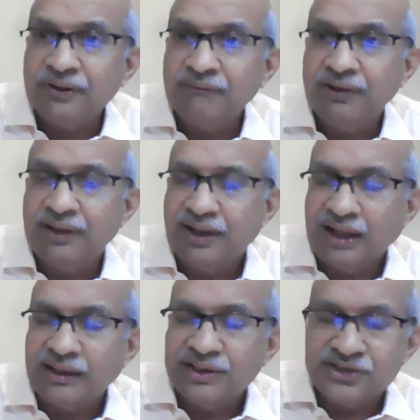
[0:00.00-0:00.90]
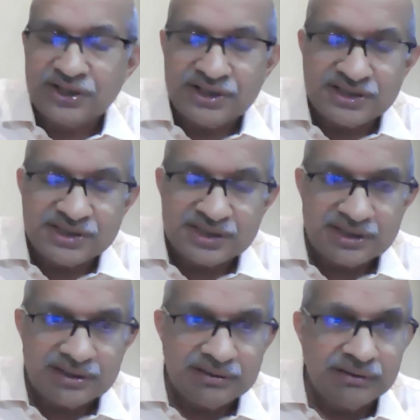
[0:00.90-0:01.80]
where the ductal injuries
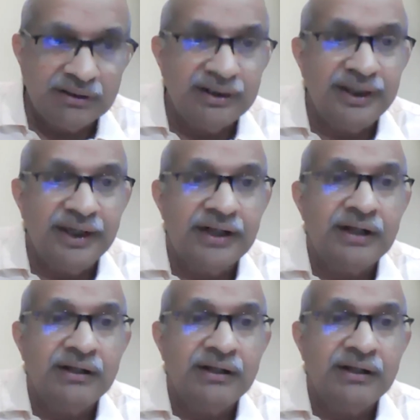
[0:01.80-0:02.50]
are there,